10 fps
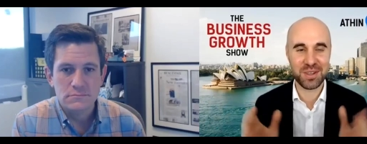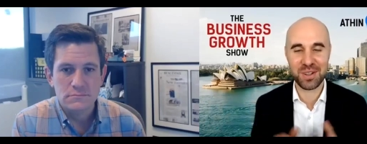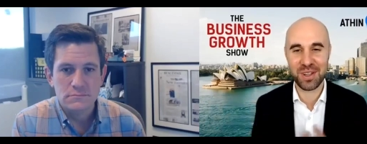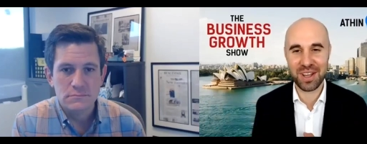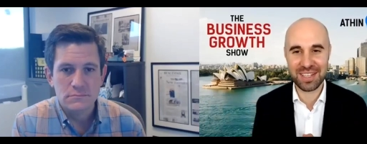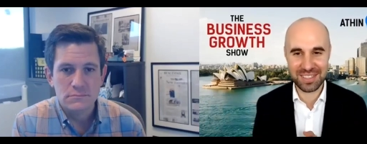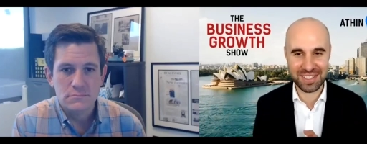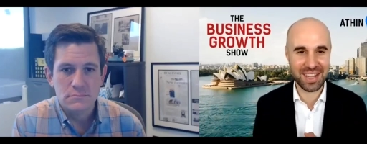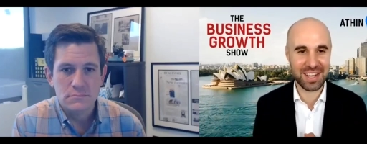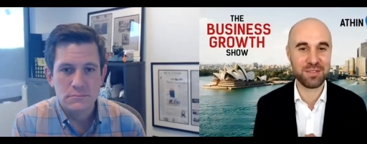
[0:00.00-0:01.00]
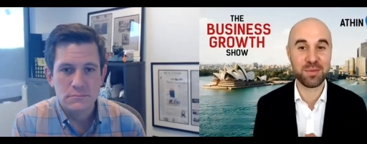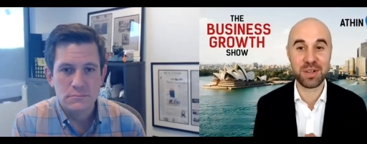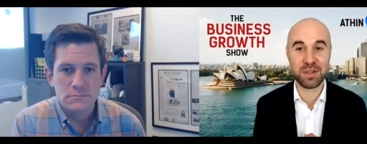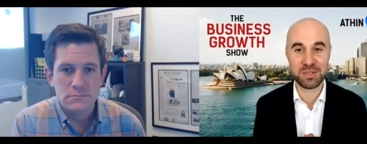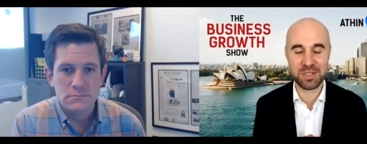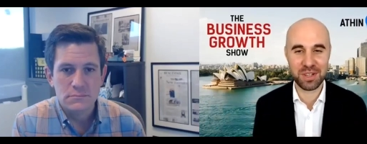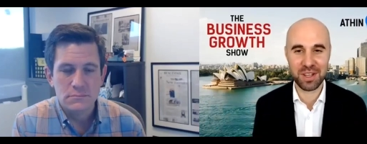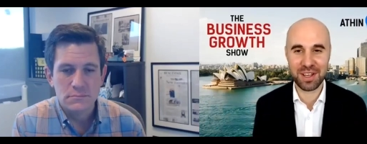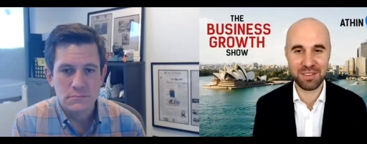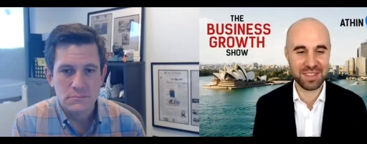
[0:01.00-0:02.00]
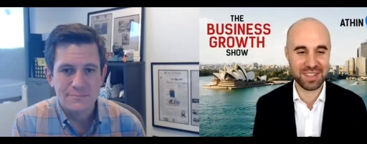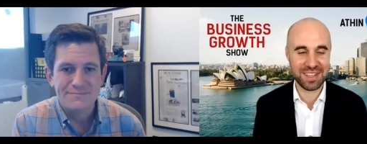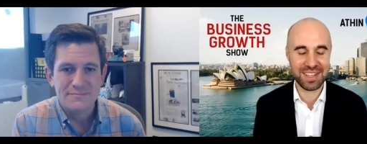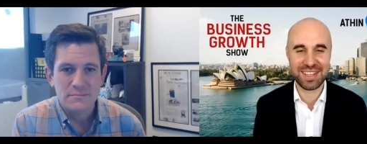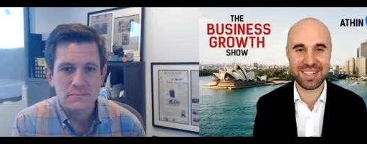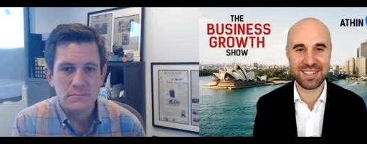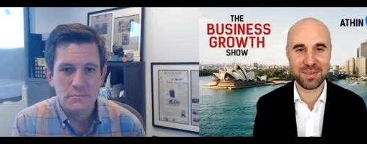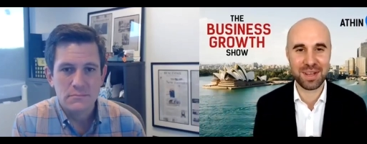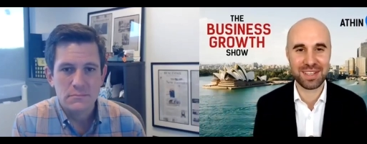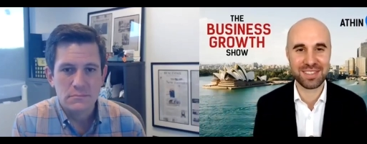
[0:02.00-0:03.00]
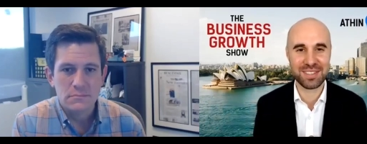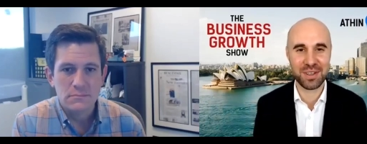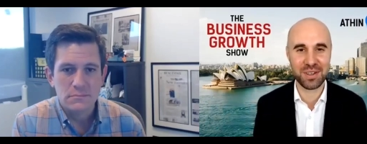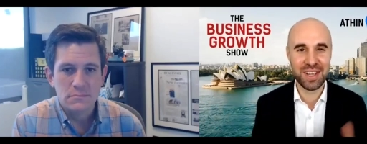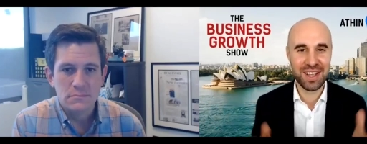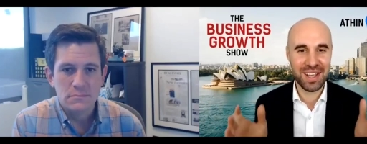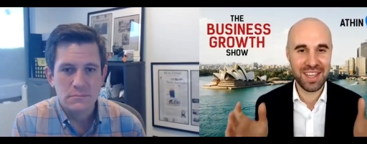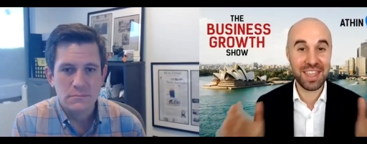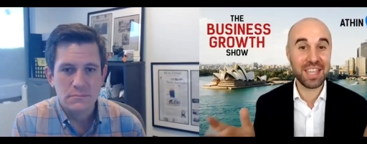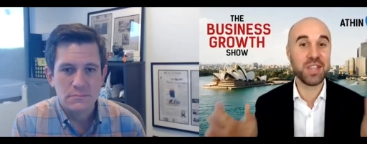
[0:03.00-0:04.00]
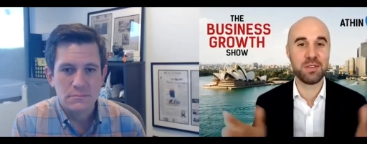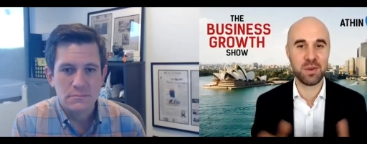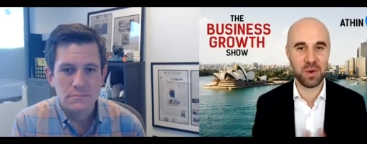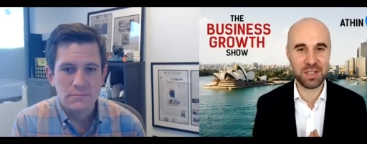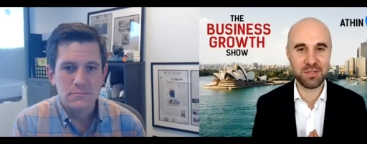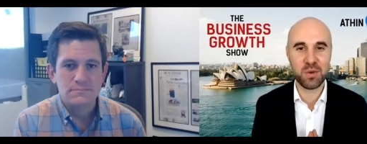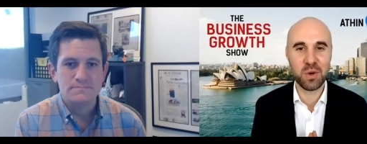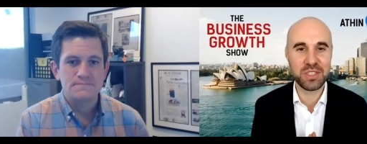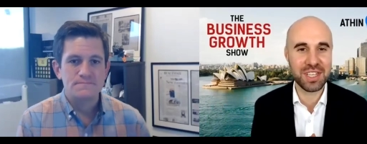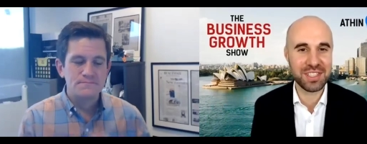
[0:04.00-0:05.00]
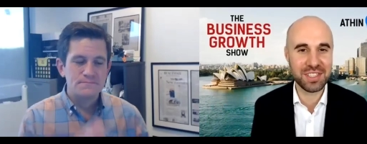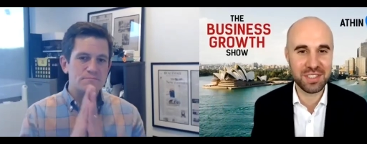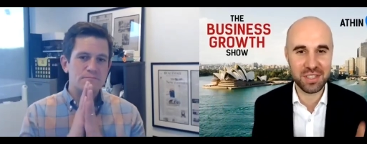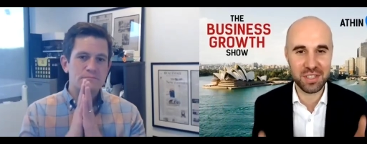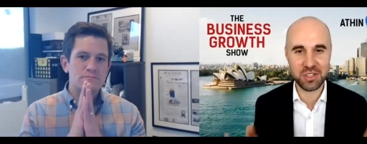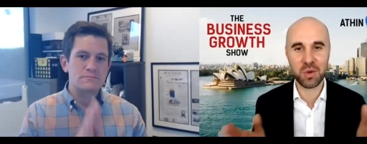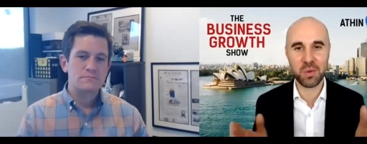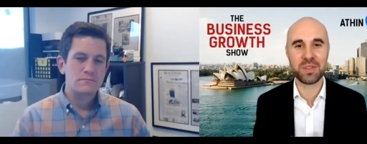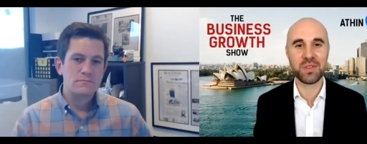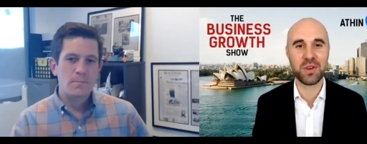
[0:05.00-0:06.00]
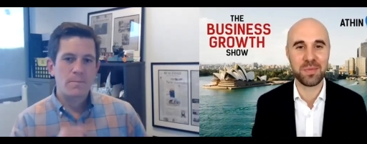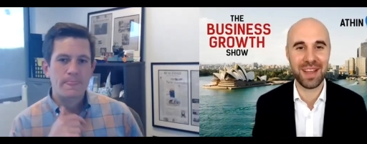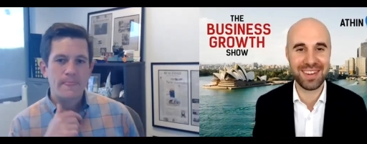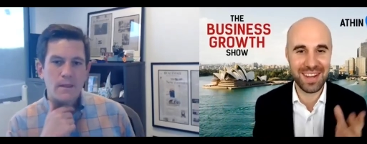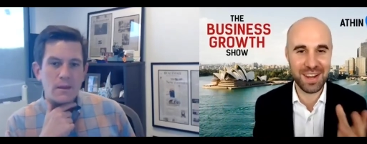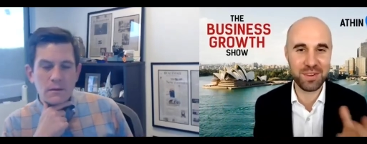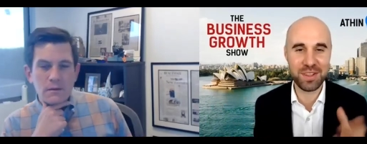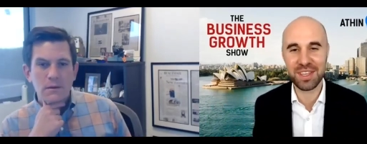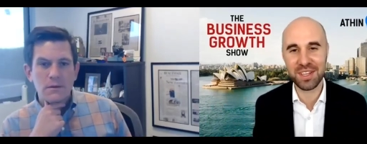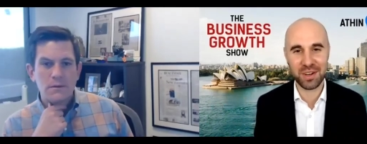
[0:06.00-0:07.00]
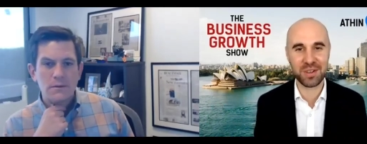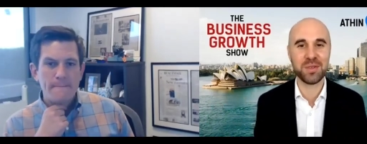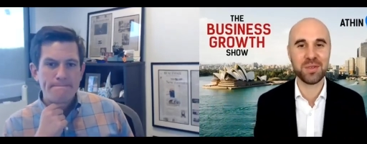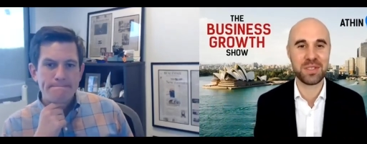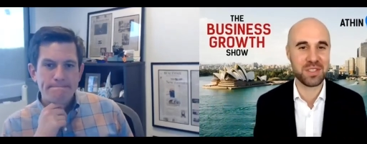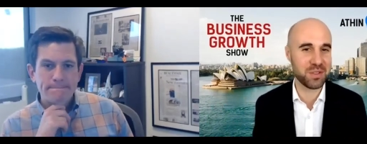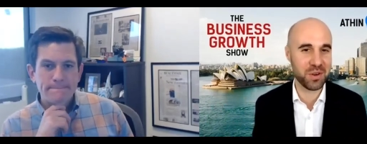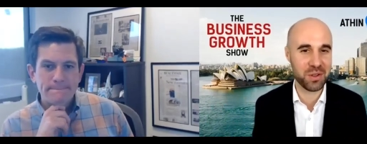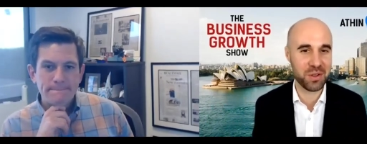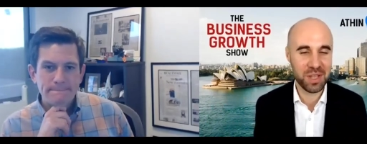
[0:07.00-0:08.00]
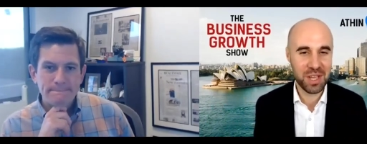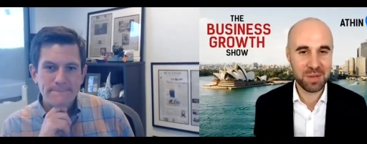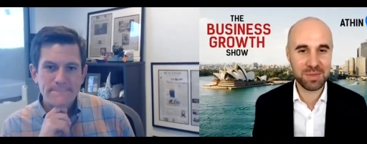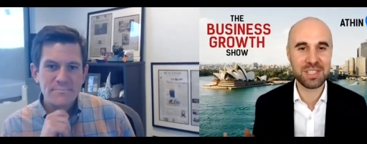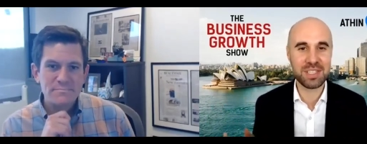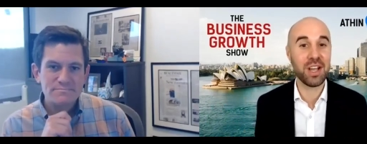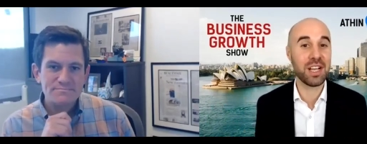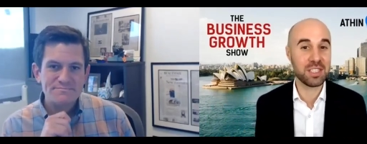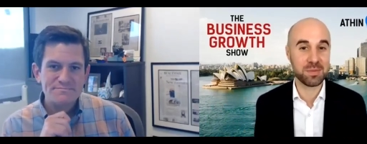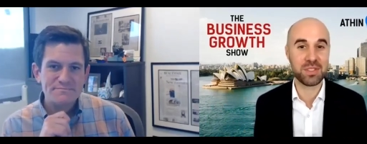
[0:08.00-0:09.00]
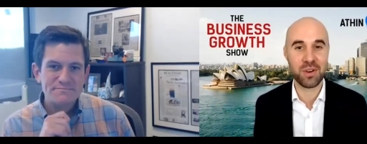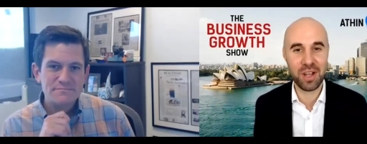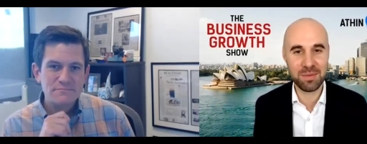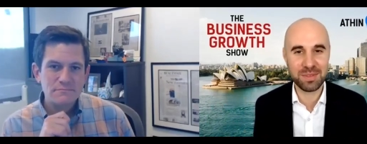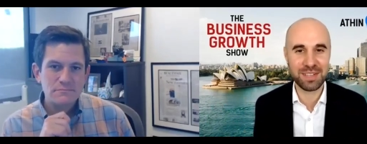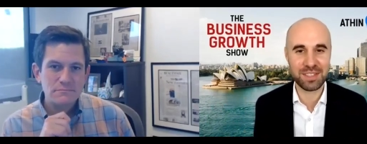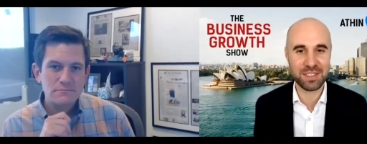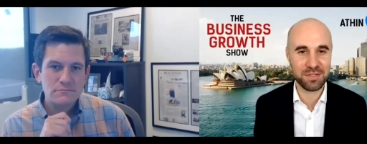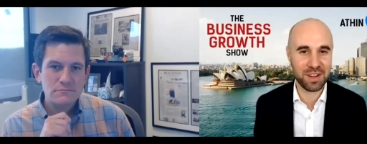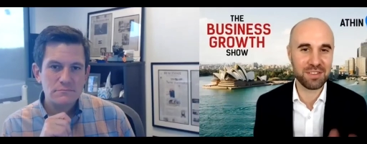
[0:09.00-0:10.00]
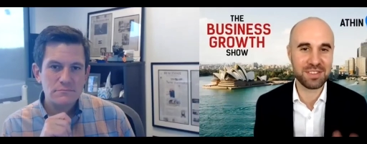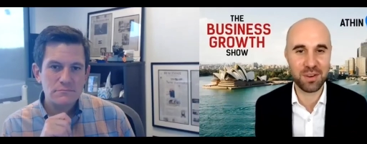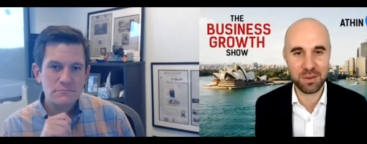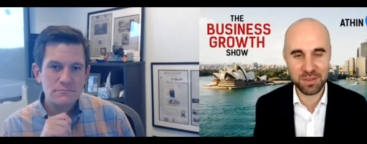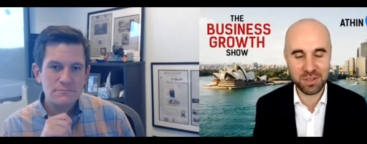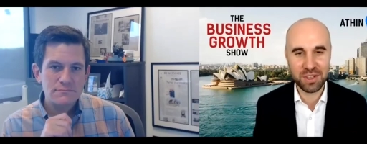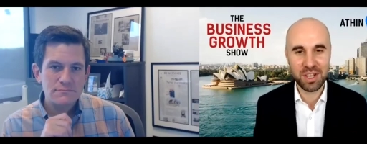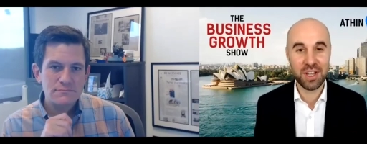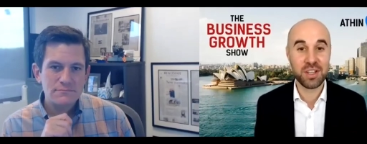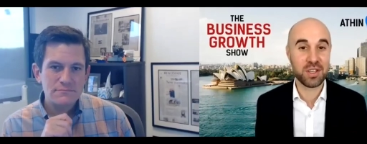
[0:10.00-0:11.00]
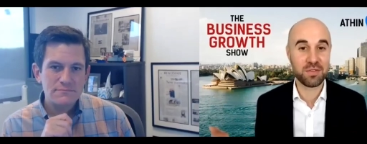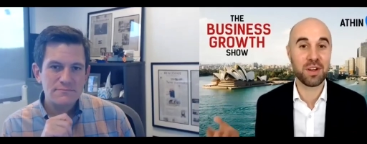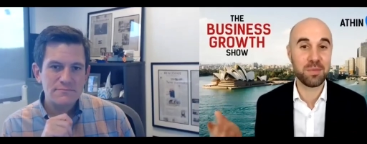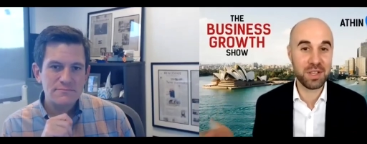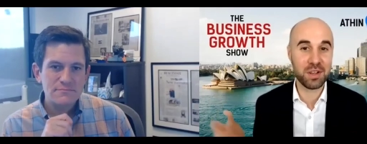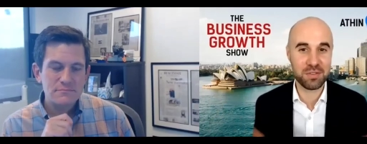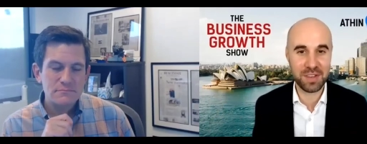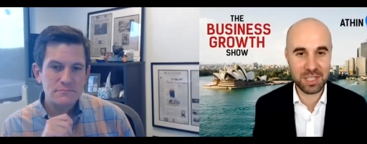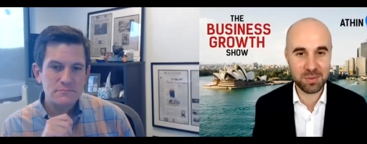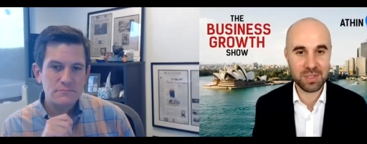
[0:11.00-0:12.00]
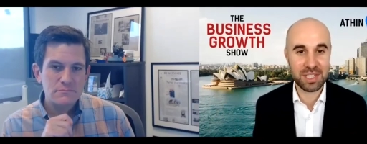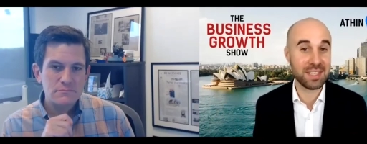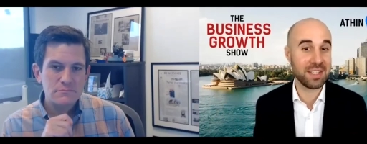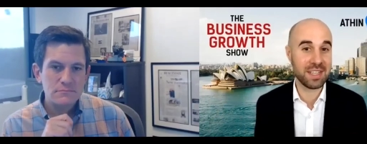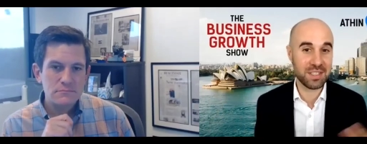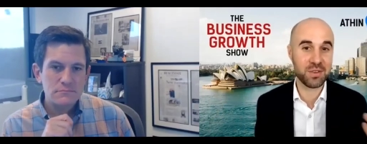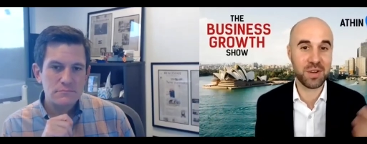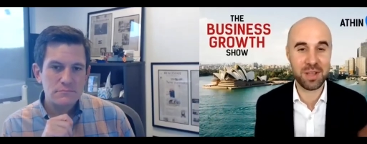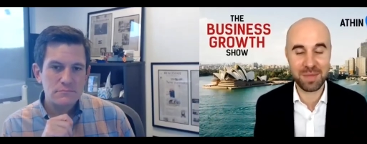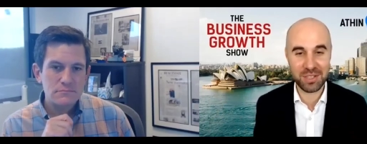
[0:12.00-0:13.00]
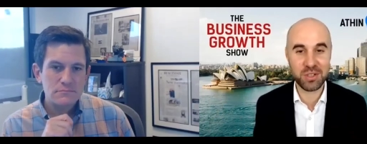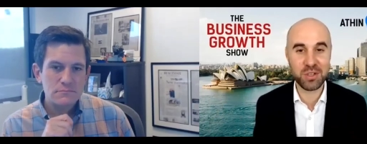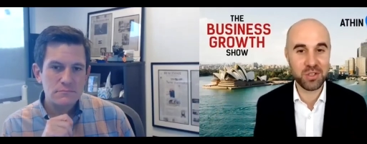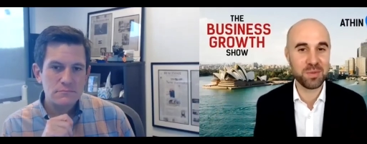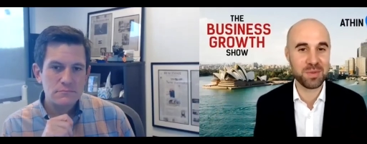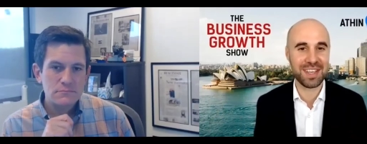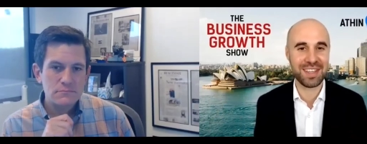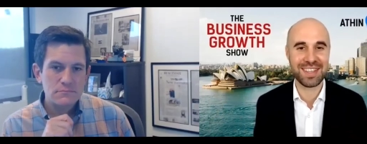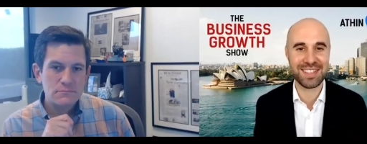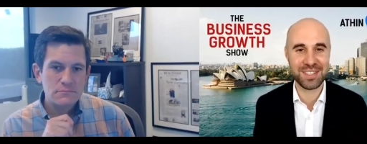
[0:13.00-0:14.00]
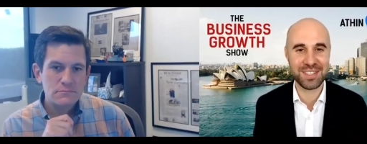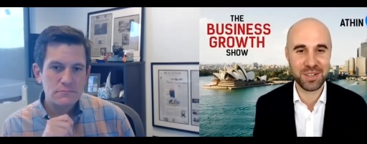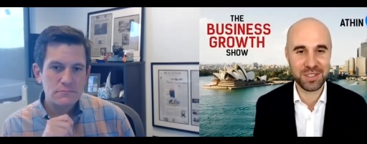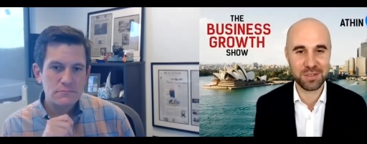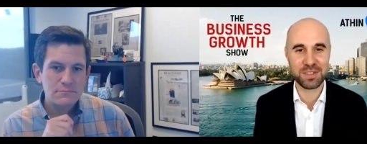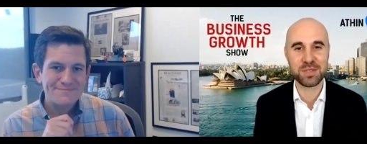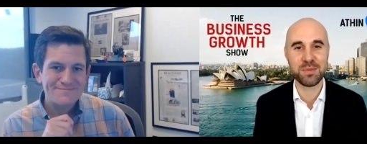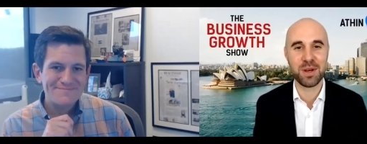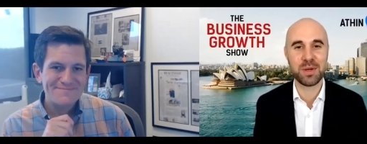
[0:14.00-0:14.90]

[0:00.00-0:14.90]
Speaker 1: your clients and, and everybody else in your life, then it is a must. So Thank you, everyone, for watching and listening to this show where we talk about everything on business growth. Please like, subscribe, and leave us a five star review. You can find me on Facebook, LinkedIn, Instagram, and YouTube as Athin Cassiotis, or visit my